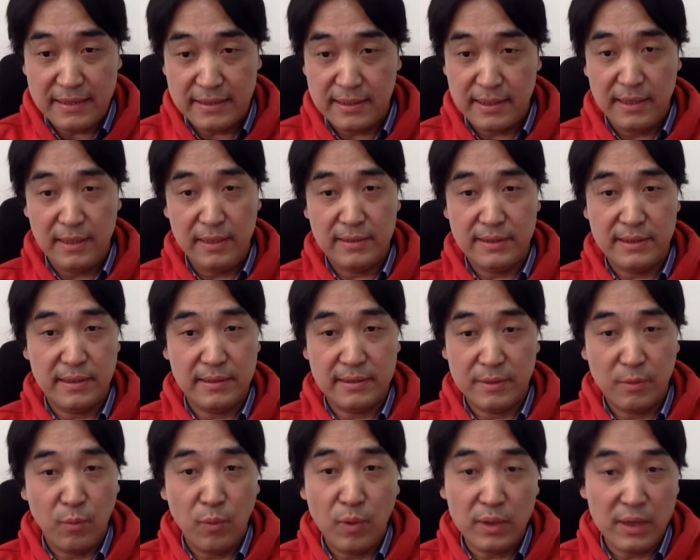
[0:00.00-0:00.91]

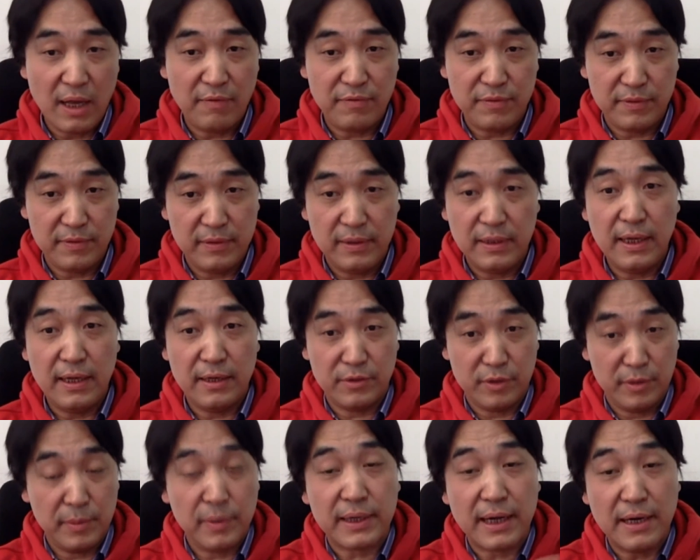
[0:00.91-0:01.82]
the world of
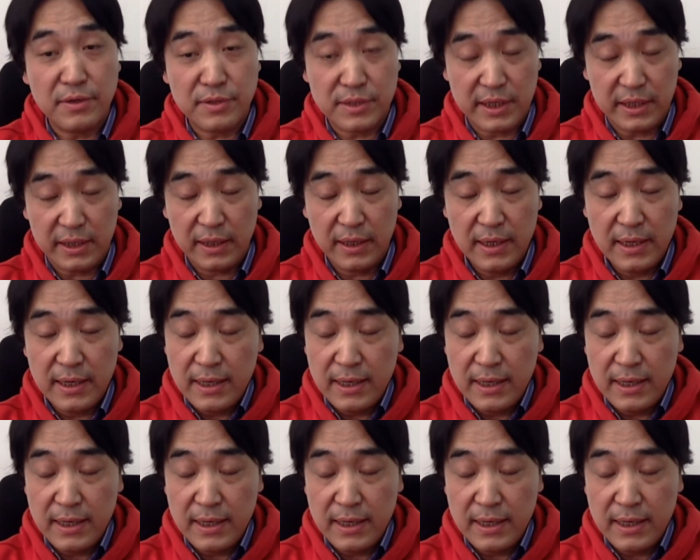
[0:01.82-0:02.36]
cryptocurrency.